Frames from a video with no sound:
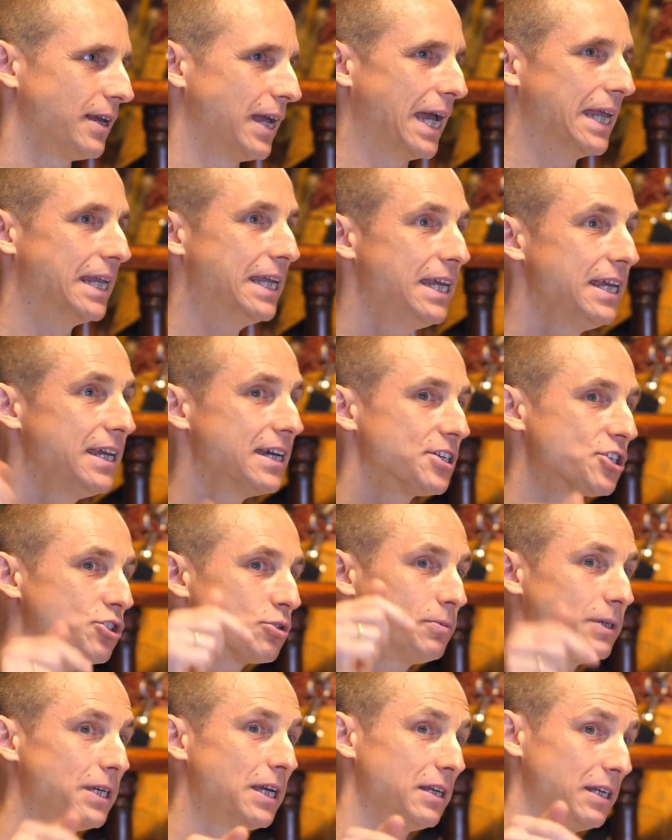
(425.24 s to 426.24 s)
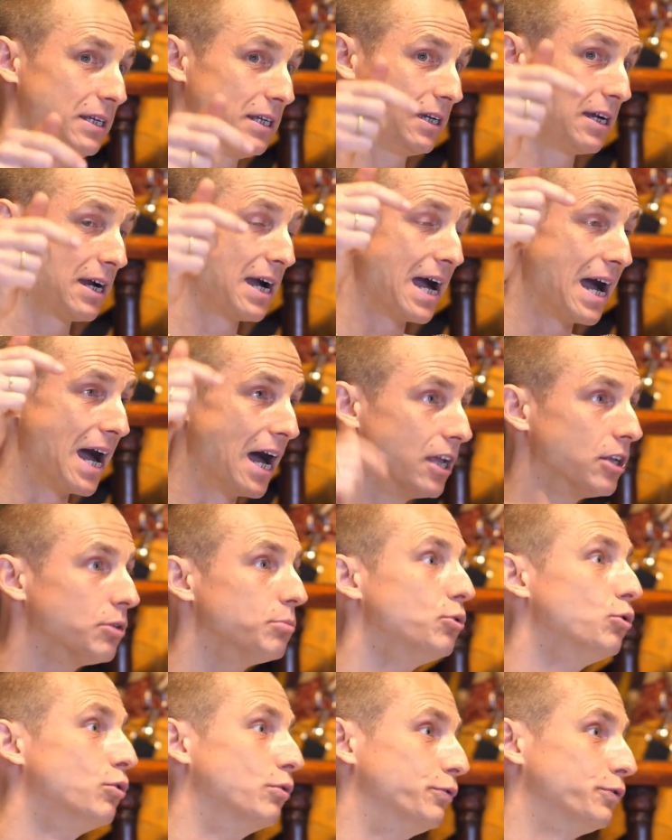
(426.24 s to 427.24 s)
And he has to be
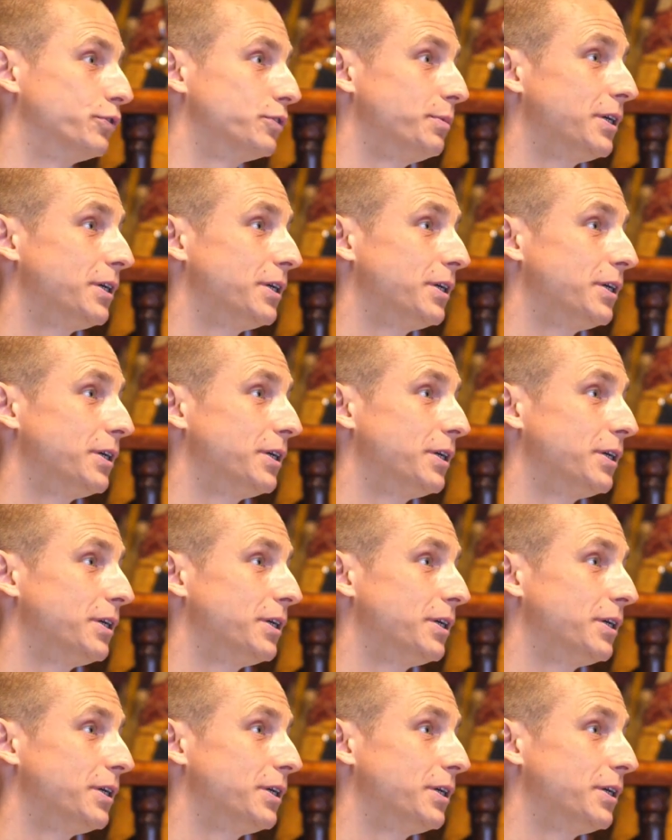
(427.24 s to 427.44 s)
unmoved.